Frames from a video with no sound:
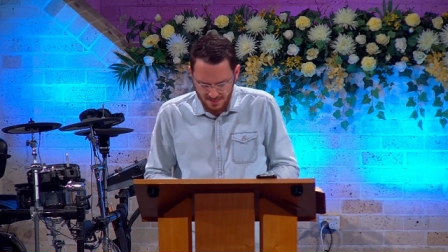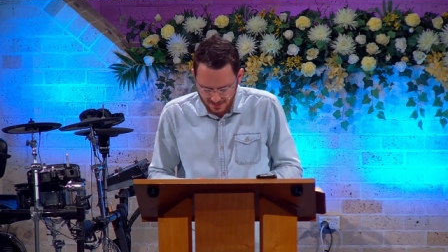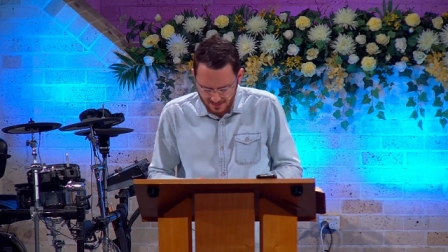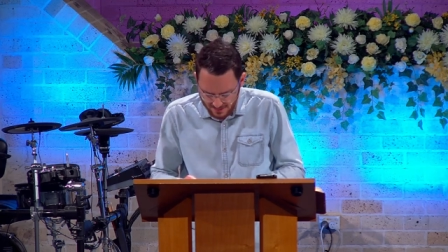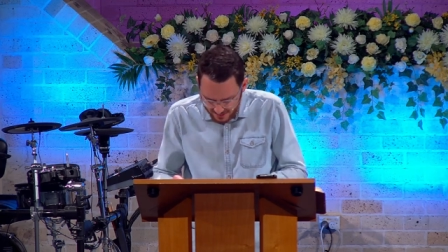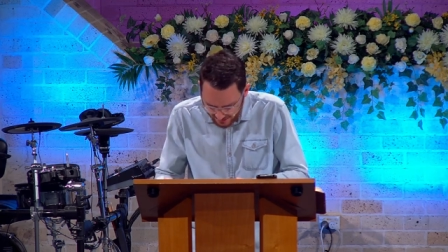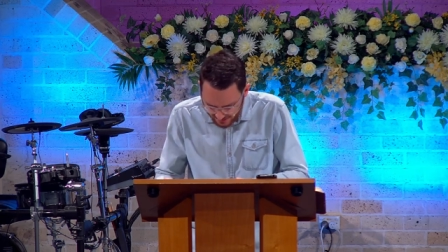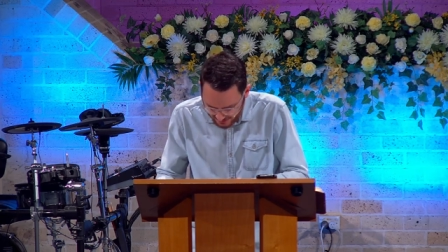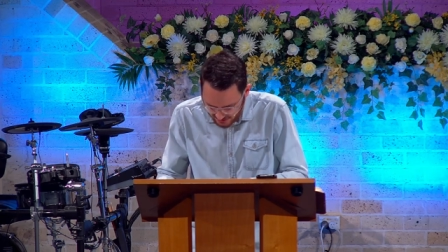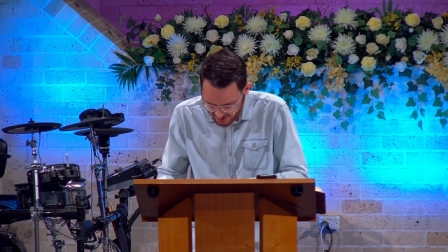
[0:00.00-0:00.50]

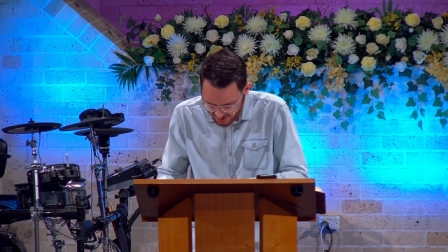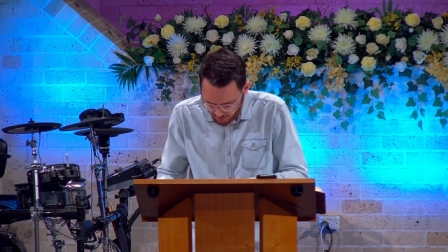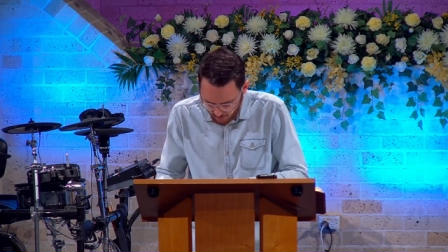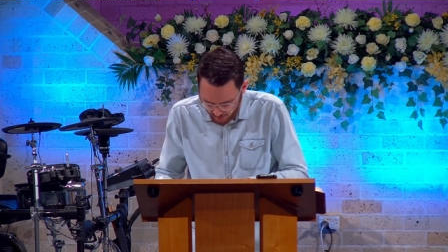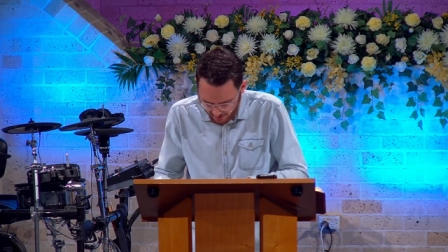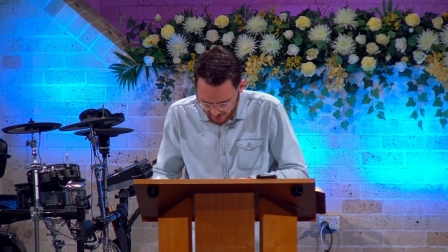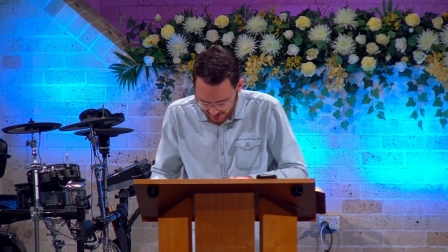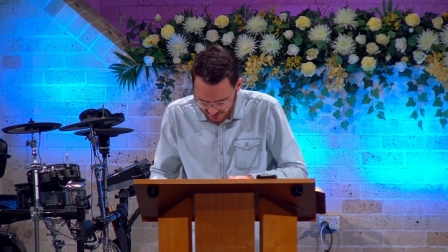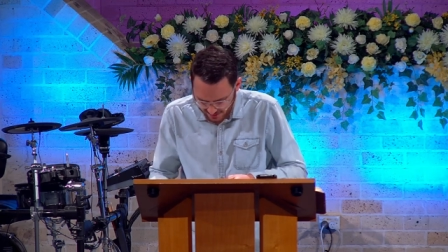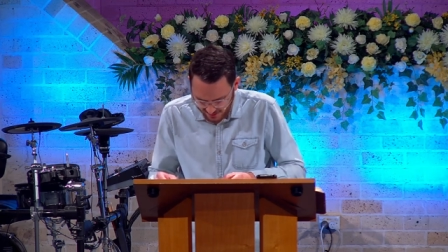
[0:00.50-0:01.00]
Next, I
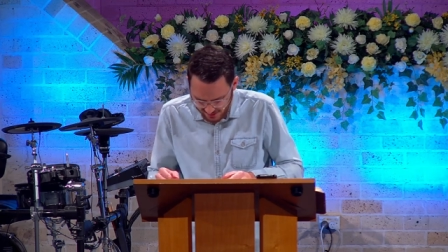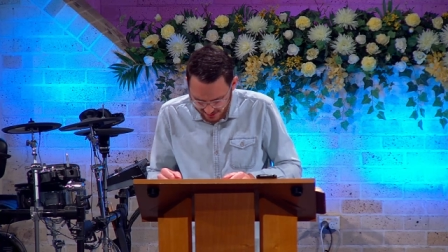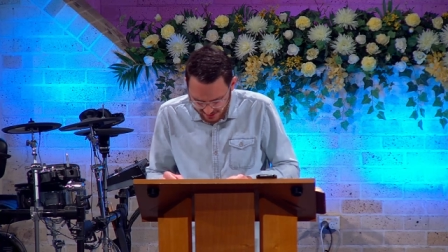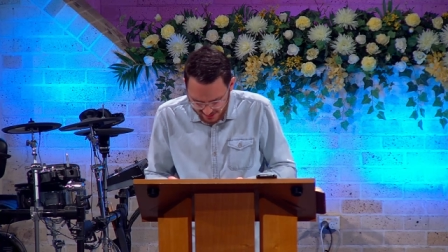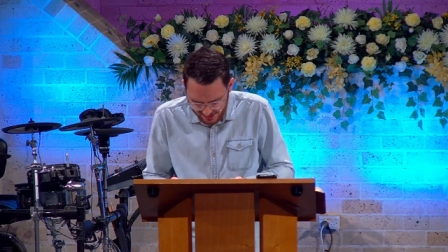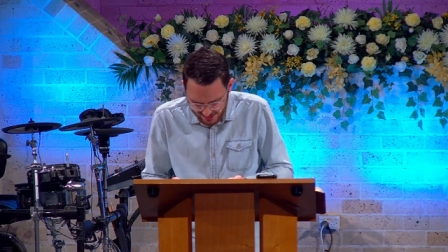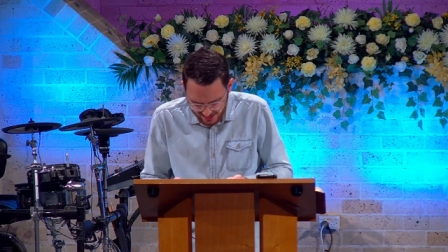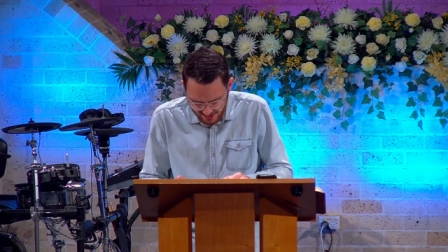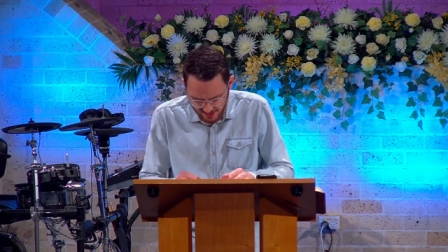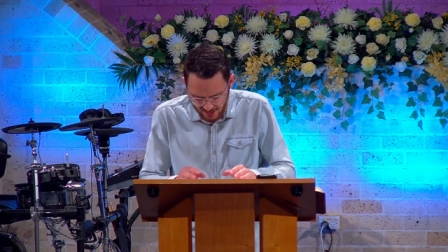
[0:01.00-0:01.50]
want us to
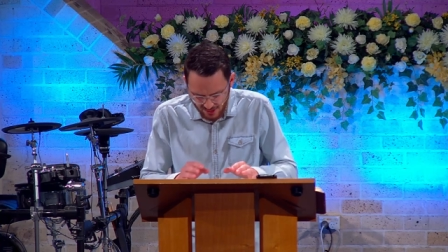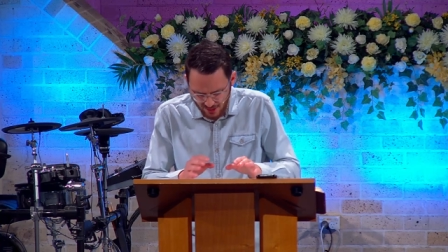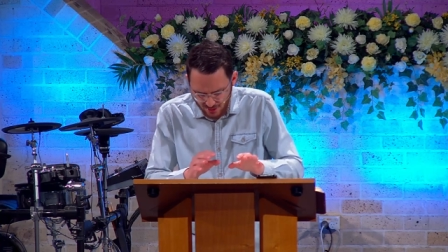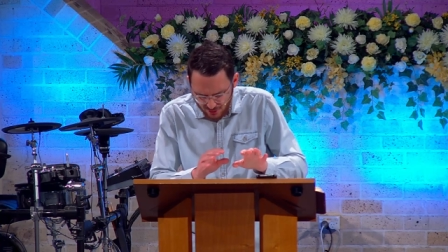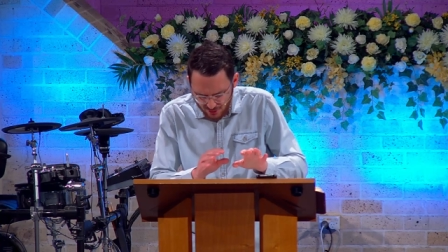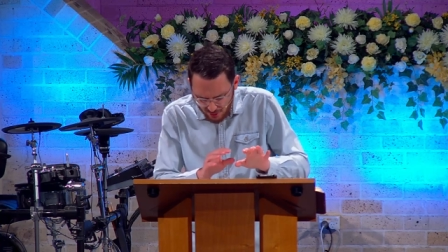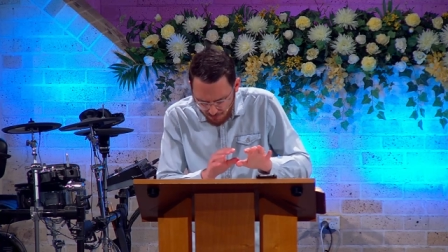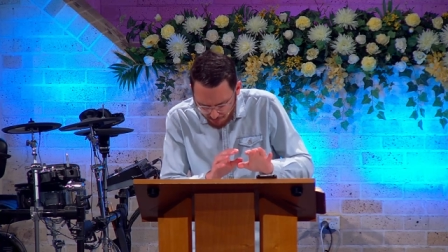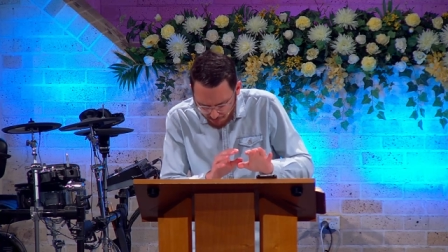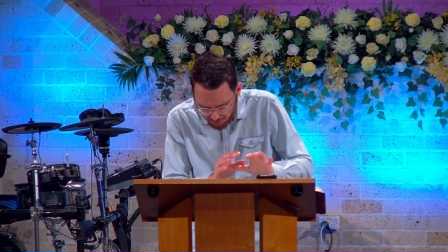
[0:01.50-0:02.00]
see
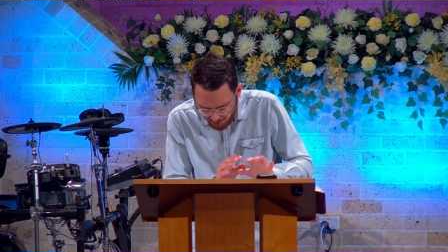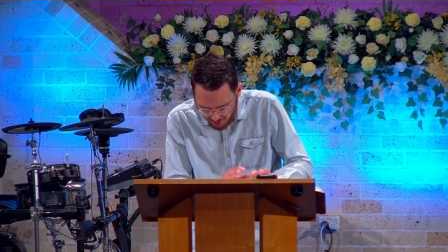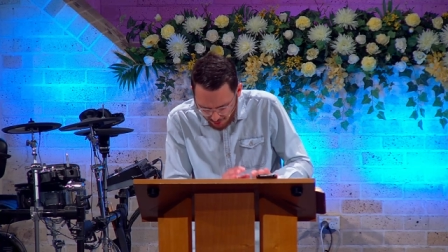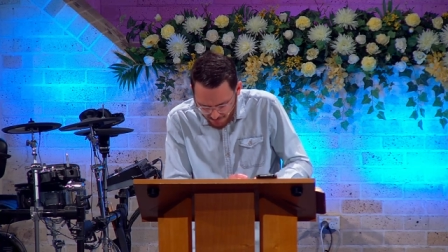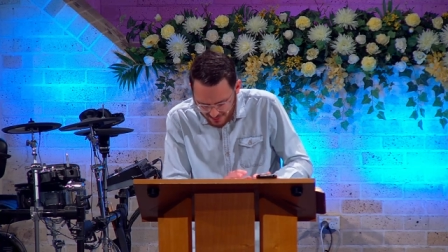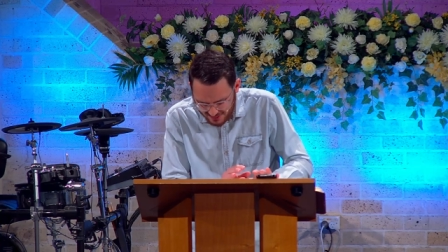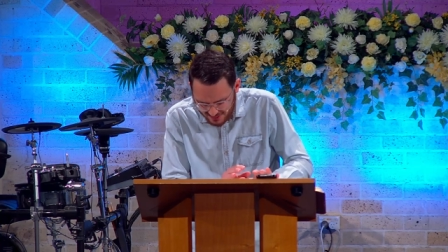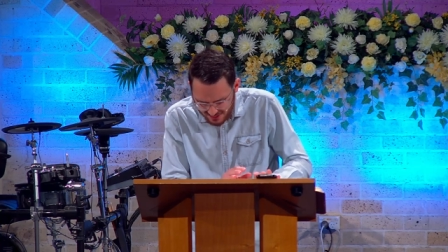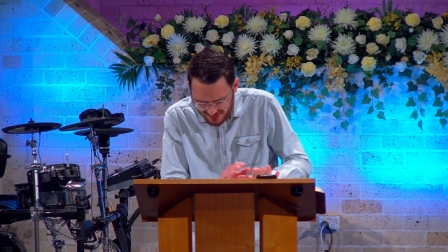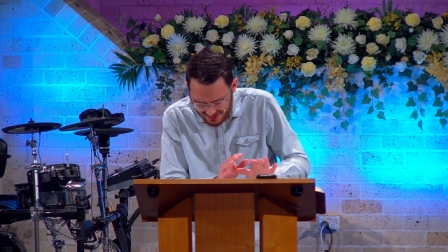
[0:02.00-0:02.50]
the
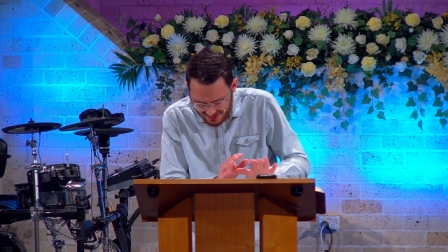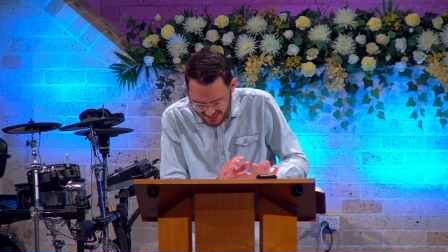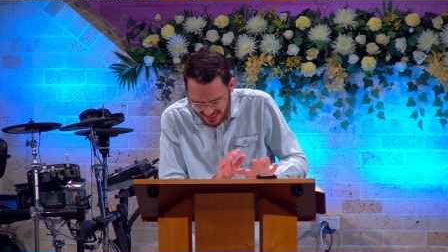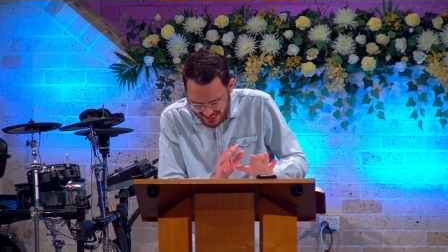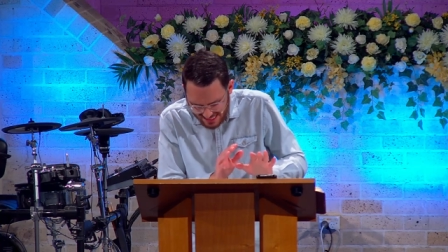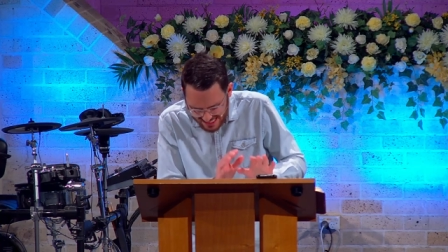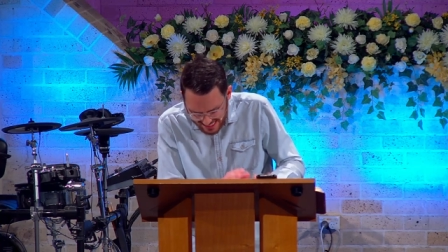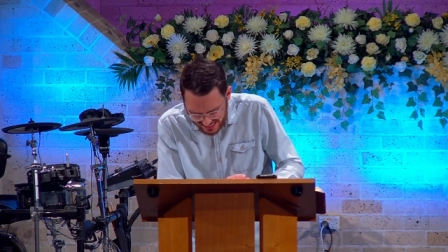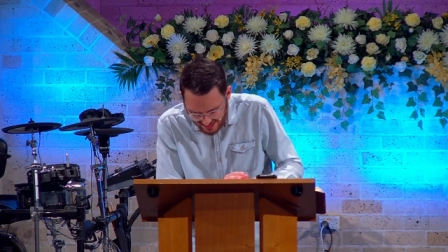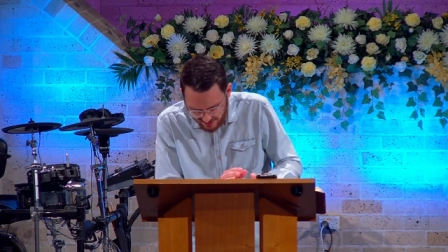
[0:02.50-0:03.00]
promises he
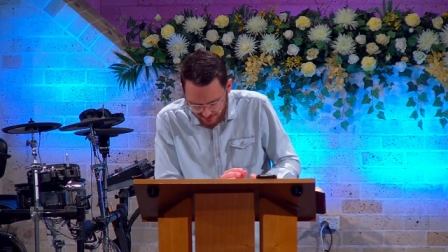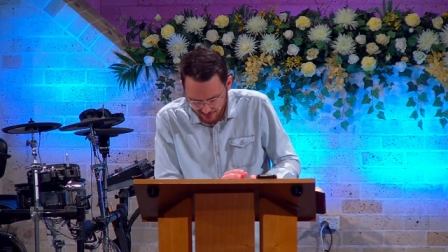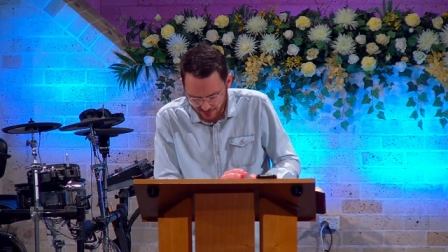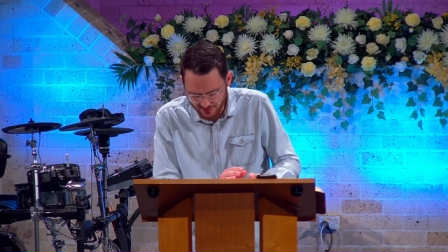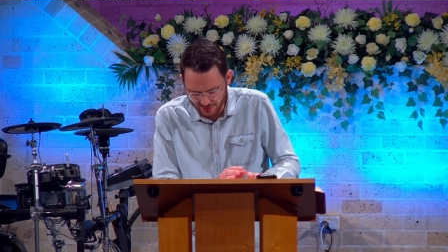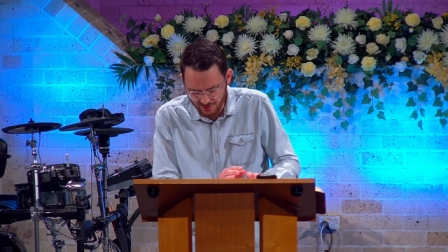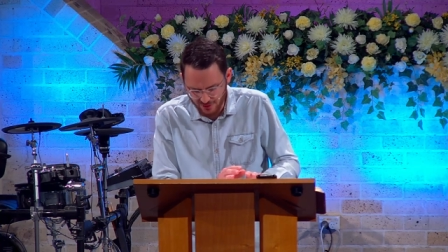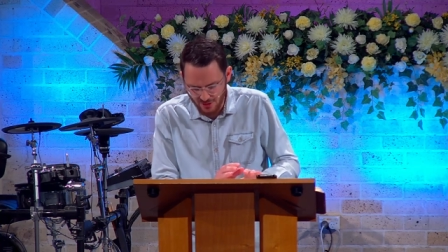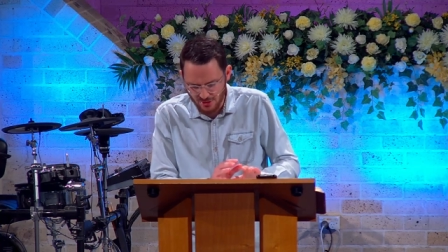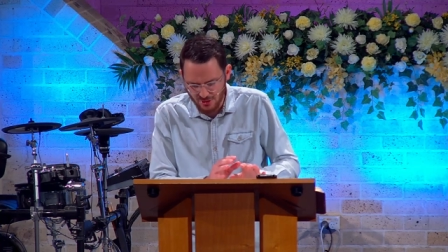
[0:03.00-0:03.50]

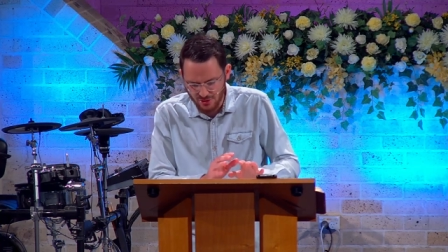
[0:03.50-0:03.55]
gives